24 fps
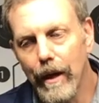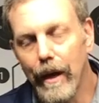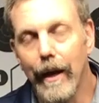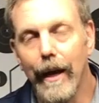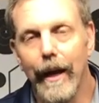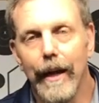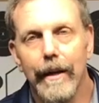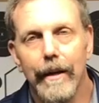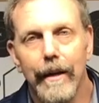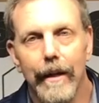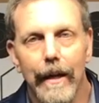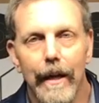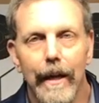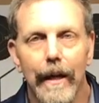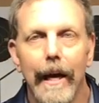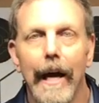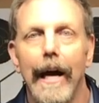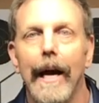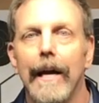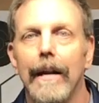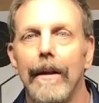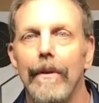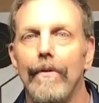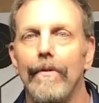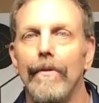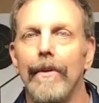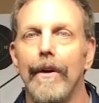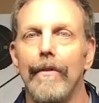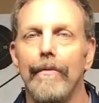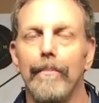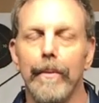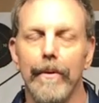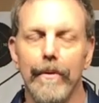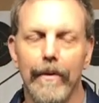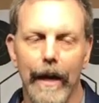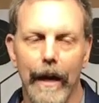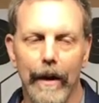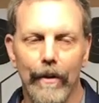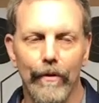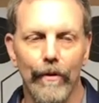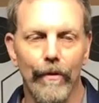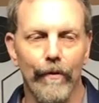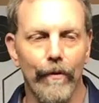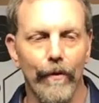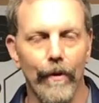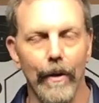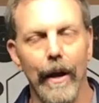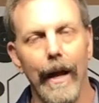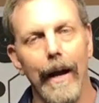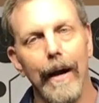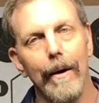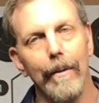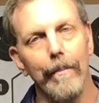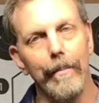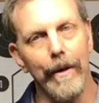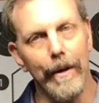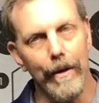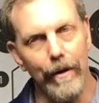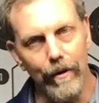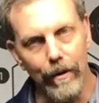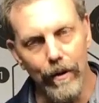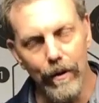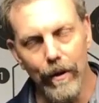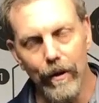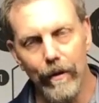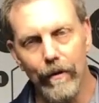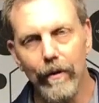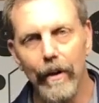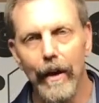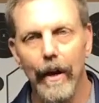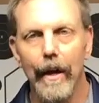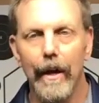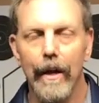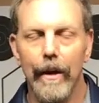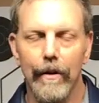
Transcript: I'd like to thank Active Self Protection for allowing me to do this.